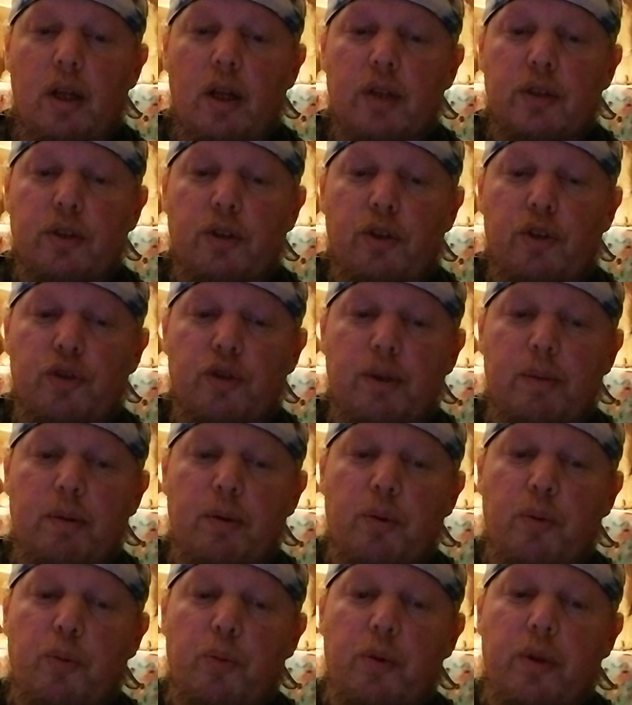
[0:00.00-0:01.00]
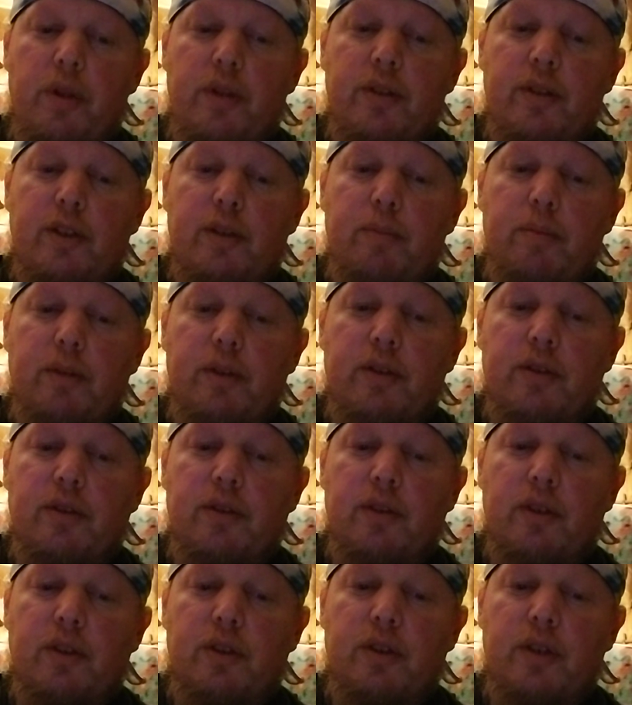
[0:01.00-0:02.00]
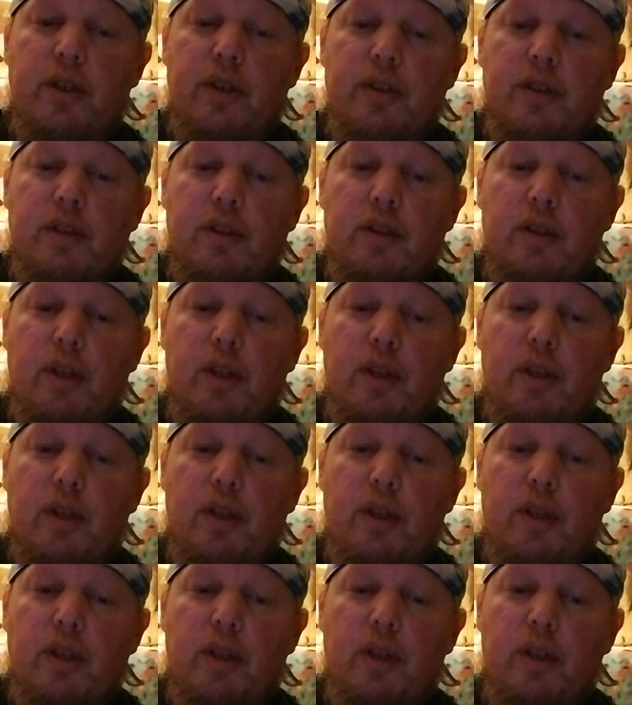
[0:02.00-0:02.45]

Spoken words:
So a treatment with stimulants such as